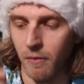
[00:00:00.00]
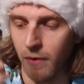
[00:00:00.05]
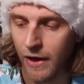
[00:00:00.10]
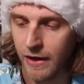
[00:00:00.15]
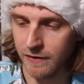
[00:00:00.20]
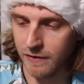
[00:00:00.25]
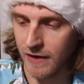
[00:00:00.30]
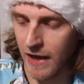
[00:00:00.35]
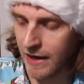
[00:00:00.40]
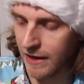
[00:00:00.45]

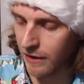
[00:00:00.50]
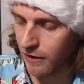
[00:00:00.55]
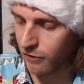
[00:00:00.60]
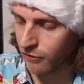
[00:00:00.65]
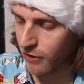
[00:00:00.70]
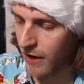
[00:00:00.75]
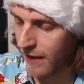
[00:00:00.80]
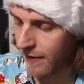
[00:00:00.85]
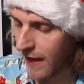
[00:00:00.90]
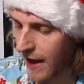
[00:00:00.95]
Excited to
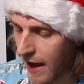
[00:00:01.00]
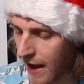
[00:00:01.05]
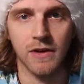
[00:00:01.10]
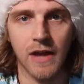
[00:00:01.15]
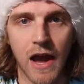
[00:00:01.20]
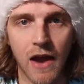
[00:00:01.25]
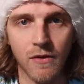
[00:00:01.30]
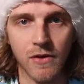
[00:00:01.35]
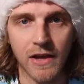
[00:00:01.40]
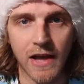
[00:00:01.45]
try that.
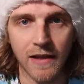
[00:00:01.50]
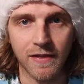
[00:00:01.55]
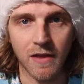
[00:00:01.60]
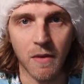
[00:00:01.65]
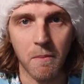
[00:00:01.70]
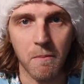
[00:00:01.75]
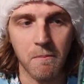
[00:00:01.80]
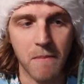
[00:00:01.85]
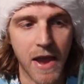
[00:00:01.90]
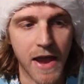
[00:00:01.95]
Now we got
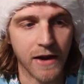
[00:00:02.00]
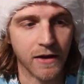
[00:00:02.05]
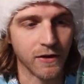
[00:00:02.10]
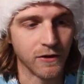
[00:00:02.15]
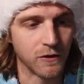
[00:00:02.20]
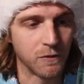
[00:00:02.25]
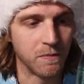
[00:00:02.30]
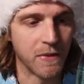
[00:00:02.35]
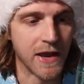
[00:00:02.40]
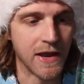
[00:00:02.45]
the
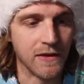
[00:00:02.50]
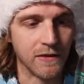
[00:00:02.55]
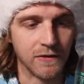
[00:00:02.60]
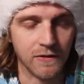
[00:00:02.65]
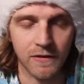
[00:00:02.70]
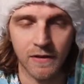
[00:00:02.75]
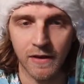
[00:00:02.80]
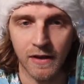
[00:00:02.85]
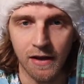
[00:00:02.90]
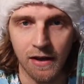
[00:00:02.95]

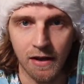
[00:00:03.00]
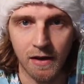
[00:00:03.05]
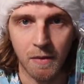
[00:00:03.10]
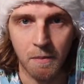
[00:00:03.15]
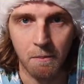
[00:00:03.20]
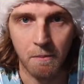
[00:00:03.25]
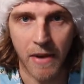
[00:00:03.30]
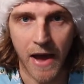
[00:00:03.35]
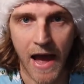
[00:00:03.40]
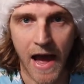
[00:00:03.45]
MAKERSPACE
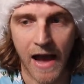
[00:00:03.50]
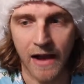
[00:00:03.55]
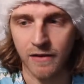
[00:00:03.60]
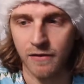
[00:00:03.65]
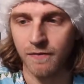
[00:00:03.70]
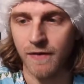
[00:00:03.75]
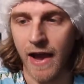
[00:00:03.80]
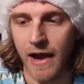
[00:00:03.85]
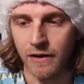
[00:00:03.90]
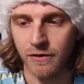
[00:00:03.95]

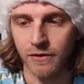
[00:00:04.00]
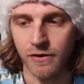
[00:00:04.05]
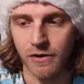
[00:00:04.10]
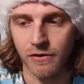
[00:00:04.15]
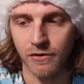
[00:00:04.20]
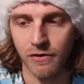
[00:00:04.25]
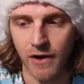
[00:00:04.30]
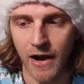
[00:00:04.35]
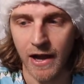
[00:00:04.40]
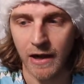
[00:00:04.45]
packs, factory
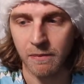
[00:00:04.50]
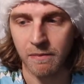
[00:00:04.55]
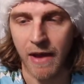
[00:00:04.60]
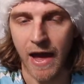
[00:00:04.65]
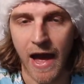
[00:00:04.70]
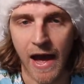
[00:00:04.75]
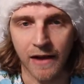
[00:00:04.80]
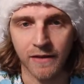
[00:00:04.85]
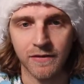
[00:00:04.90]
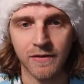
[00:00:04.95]
direct
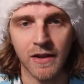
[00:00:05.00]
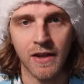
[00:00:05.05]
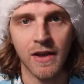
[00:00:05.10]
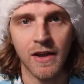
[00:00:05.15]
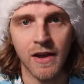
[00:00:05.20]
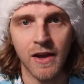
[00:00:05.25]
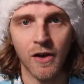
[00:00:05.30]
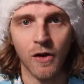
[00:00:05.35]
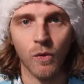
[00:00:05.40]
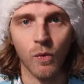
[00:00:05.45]
packs,
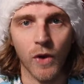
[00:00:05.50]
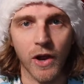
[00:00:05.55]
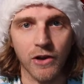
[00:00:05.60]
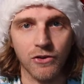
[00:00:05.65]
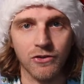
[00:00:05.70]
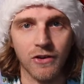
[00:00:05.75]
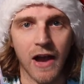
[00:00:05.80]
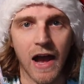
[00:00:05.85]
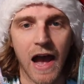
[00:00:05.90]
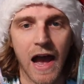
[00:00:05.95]

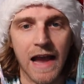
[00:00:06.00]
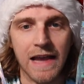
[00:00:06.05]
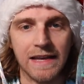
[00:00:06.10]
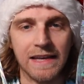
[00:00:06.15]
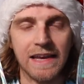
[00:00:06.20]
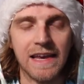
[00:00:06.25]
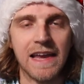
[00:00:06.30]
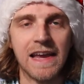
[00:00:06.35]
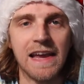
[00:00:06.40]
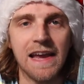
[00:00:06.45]
which I
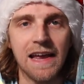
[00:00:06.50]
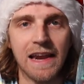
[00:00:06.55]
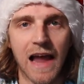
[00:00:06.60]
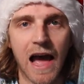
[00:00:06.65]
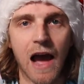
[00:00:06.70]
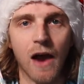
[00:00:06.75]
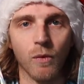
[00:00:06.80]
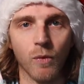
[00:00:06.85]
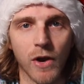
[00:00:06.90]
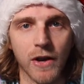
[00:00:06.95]

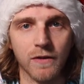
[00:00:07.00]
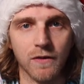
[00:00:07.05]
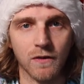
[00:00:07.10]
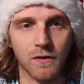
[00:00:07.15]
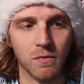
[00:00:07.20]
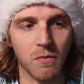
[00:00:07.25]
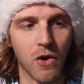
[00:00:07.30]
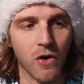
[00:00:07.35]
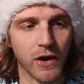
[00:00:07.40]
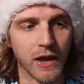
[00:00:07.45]
cannot wait to
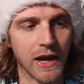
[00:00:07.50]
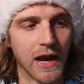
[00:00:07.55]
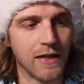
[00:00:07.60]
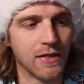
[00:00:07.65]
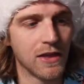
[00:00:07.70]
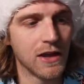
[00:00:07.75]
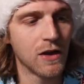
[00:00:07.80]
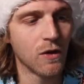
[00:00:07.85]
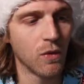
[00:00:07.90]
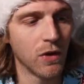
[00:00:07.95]
smoke. And I
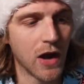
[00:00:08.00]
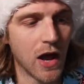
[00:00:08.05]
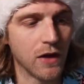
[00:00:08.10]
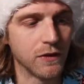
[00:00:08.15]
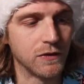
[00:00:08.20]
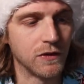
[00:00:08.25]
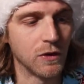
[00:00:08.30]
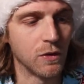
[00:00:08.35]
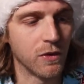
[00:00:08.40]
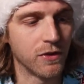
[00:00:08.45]
think what
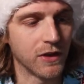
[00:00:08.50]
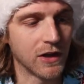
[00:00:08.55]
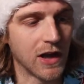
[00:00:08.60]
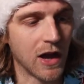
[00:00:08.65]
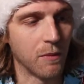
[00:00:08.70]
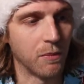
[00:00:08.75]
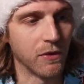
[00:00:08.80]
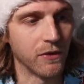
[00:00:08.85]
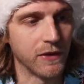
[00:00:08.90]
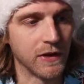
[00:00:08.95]
I'll do with a
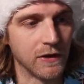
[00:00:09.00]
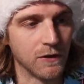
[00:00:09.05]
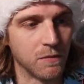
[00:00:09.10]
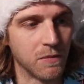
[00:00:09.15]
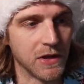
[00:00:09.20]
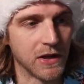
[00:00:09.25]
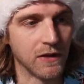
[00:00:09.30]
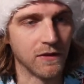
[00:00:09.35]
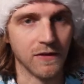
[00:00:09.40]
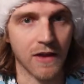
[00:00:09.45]
couple of these,
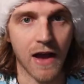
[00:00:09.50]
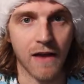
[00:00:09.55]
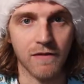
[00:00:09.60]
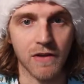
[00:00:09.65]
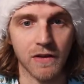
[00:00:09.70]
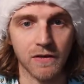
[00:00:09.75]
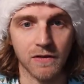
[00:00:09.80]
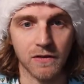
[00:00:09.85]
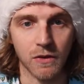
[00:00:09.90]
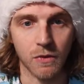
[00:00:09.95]
because
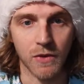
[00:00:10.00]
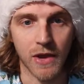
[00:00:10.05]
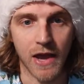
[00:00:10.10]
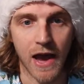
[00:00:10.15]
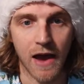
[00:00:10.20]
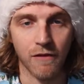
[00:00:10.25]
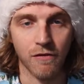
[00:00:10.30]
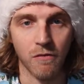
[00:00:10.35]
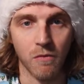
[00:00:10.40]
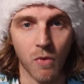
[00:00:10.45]
obviously we
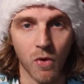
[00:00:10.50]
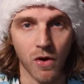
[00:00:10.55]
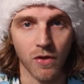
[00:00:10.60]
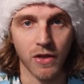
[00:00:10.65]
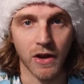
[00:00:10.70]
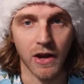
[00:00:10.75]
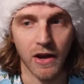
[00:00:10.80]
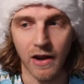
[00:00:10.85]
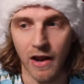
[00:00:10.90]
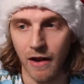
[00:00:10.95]
have more
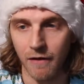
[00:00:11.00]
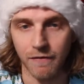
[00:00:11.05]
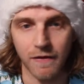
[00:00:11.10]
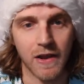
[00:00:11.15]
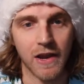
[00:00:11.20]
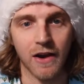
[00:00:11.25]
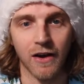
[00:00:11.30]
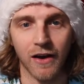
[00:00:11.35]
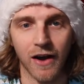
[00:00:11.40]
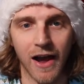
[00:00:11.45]
than enough
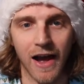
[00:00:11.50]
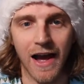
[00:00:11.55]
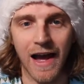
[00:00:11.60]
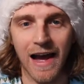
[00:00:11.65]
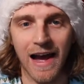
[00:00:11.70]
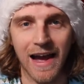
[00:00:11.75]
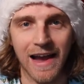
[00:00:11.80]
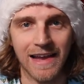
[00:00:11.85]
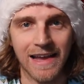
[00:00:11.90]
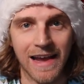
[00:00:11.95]
here.
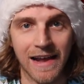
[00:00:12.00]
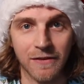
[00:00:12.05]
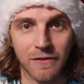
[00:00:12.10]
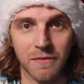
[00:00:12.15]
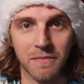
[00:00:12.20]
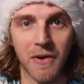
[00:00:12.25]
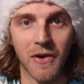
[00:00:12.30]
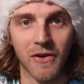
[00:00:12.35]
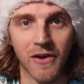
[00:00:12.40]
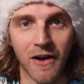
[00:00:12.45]
I can't
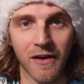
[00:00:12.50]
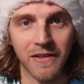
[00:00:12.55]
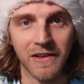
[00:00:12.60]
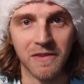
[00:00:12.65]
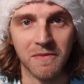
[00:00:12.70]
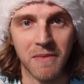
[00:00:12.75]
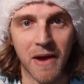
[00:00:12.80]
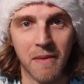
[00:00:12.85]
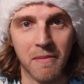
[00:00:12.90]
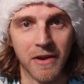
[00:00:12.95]
smoke all
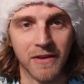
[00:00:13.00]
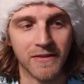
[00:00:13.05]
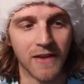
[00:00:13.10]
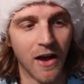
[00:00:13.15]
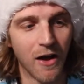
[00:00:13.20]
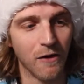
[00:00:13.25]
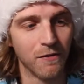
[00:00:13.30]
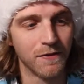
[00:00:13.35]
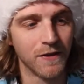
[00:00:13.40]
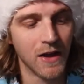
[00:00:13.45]
these by
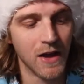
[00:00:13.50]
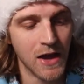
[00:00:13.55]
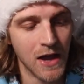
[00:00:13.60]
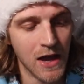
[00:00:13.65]
myself.